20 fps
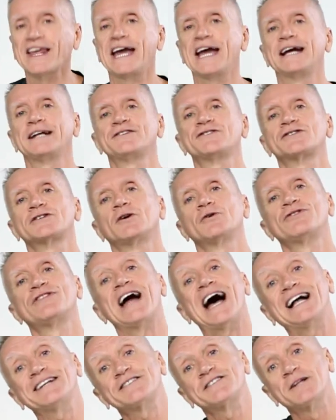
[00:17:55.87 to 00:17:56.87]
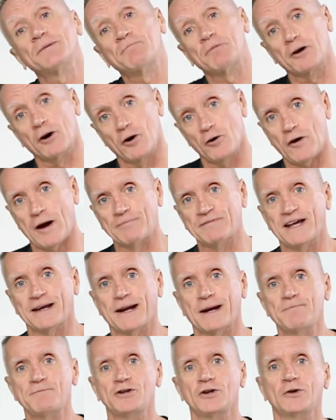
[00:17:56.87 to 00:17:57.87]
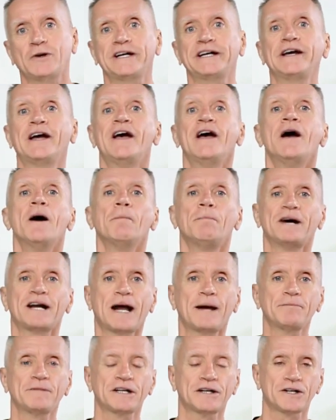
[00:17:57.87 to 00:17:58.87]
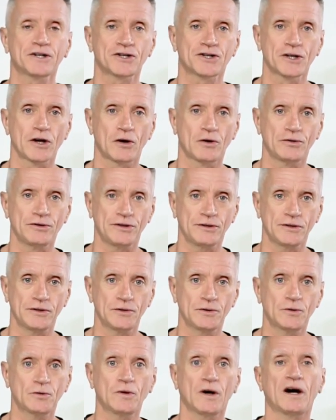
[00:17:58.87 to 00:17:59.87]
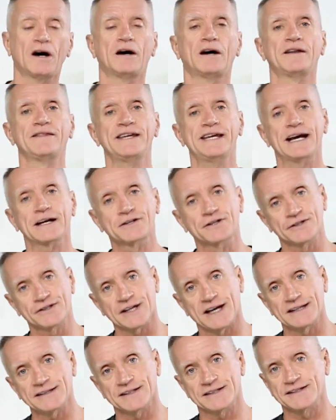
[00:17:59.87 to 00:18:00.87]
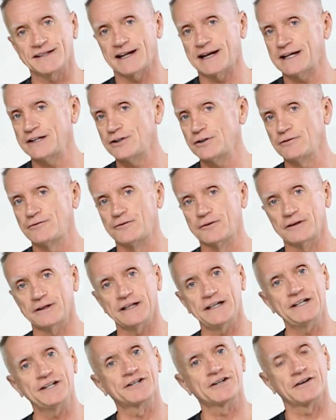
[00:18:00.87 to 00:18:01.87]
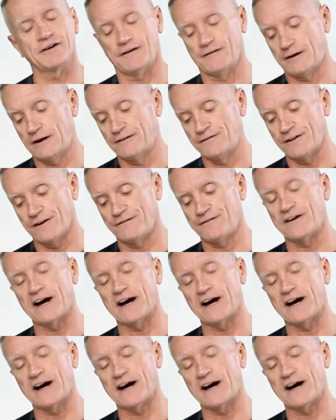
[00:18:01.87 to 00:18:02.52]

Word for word: And so that's the program that I'm doing, but I'm gonna show you uh, the exercises that I do for each of the